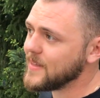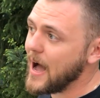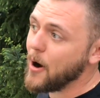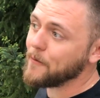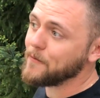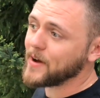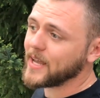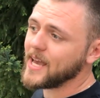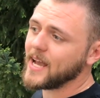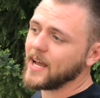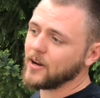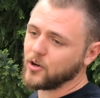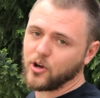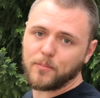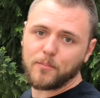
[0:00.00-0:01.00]
Now, if I can't
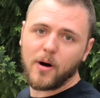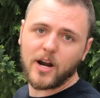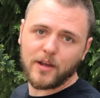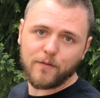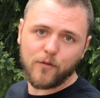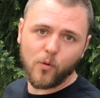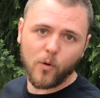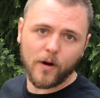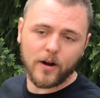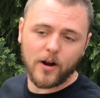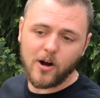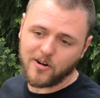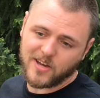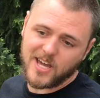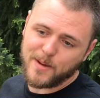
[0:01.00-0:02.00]
get good money for
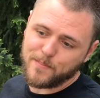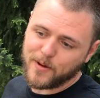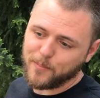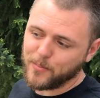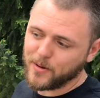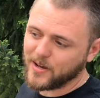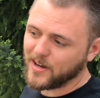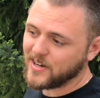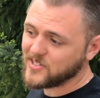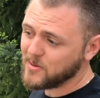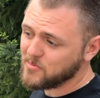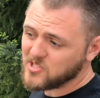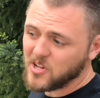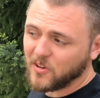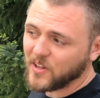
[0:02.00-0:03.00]
it, I'll keep it because
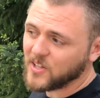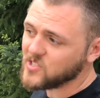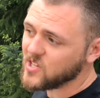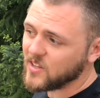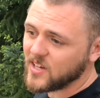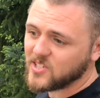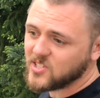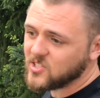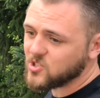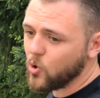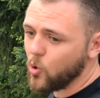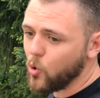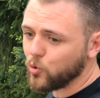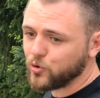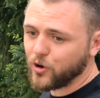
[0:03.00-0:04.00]
I'm still into this. It's
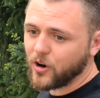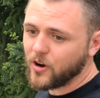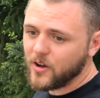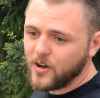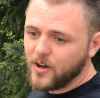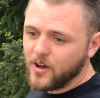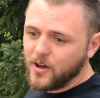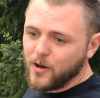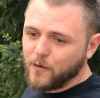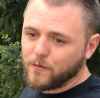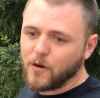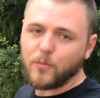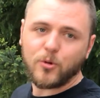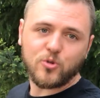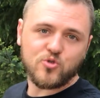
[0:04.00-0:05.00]
older,
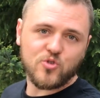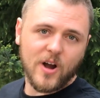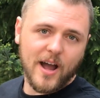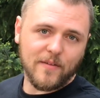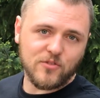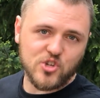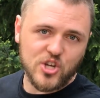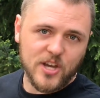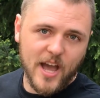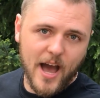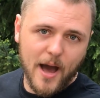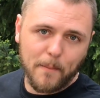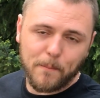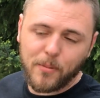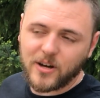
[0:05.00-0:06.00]
front-wheel drive
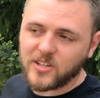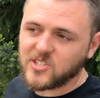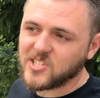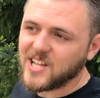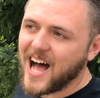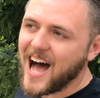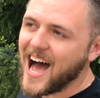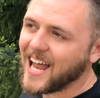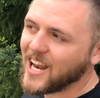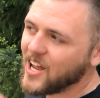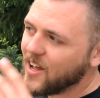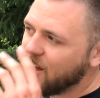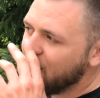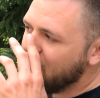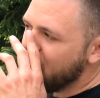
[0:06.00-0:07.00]
GM, but it's not
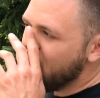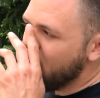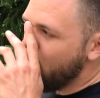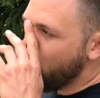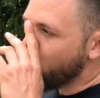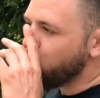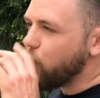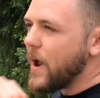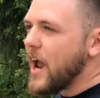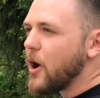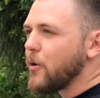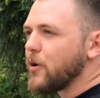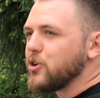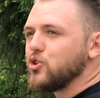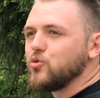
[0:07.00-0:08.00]

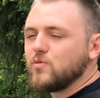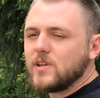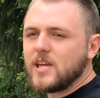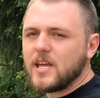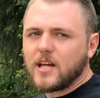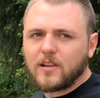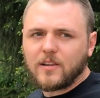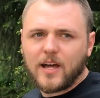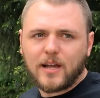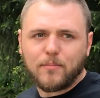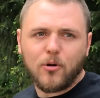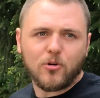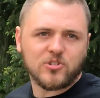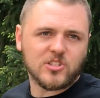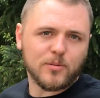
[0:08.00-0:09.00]
rare and unique
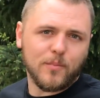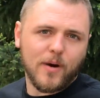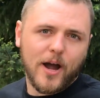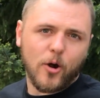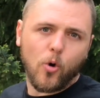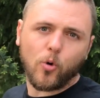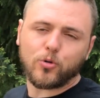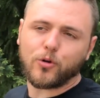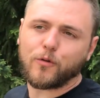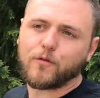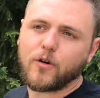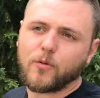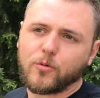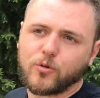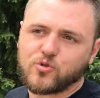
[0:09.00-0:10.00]
like most of my older
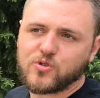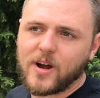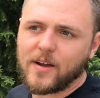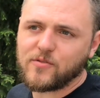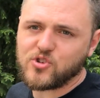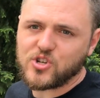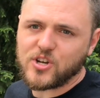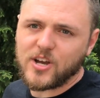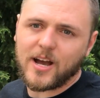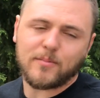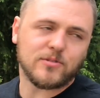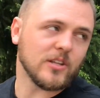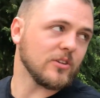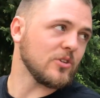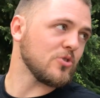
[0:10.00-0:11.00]
front-wheel drive
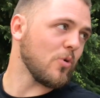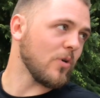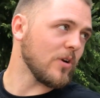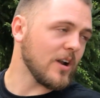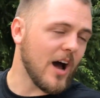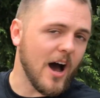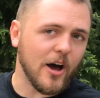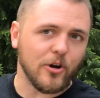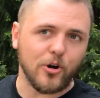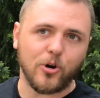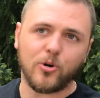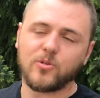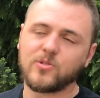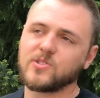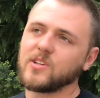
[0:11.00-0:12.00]
GMs, like the
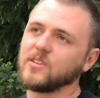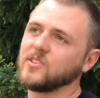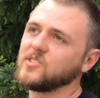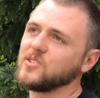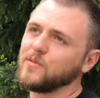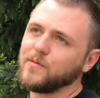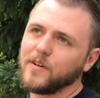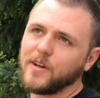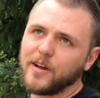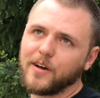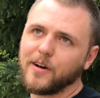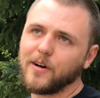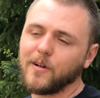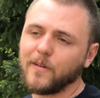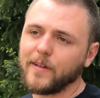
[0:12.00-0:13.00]
Tornados and the
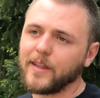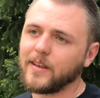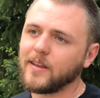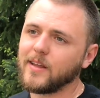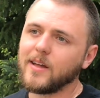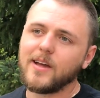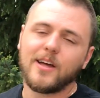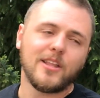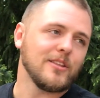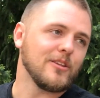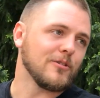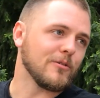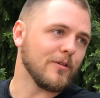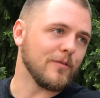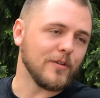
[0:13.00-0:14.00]
Seville and
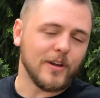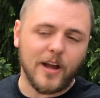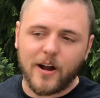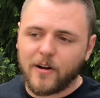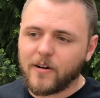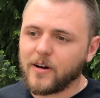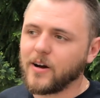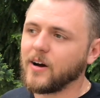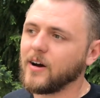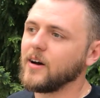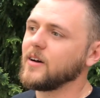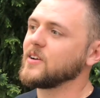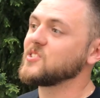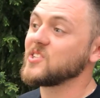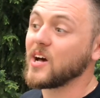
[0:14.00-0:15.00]
the
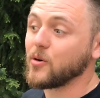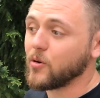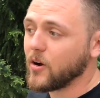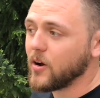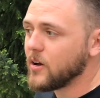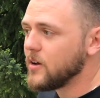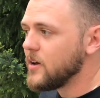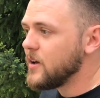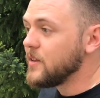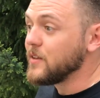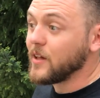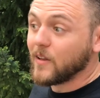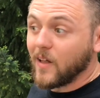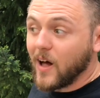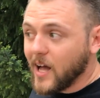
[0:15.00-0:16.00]
Riviera, etc.
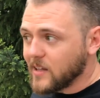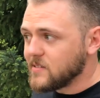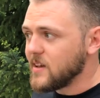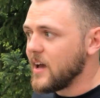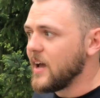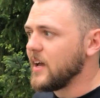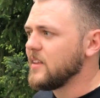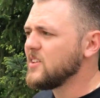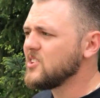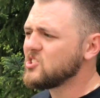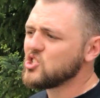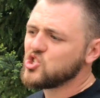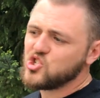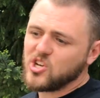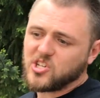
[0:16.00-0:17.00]
The Alante.
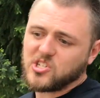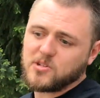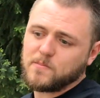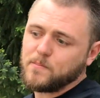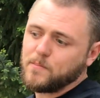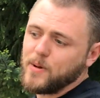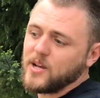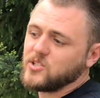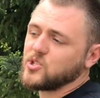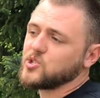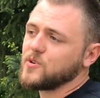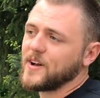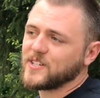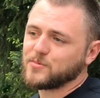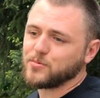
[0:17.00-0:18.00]
This is just basic
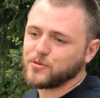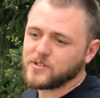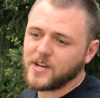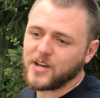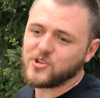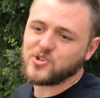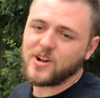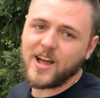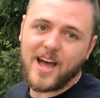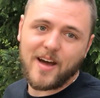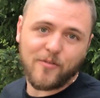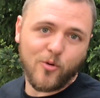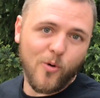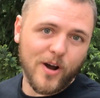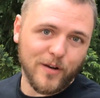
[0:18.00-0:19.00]
transportation. I
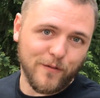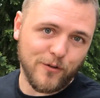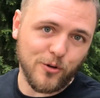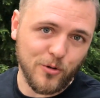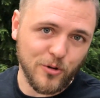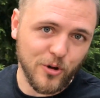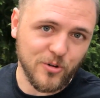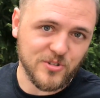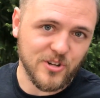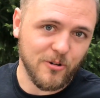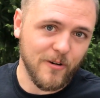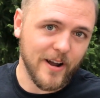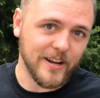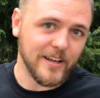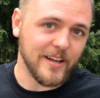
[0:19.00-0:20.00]
have quite a few of those
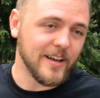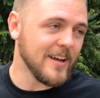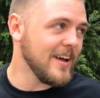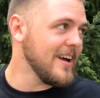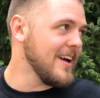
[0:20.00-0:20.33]
already.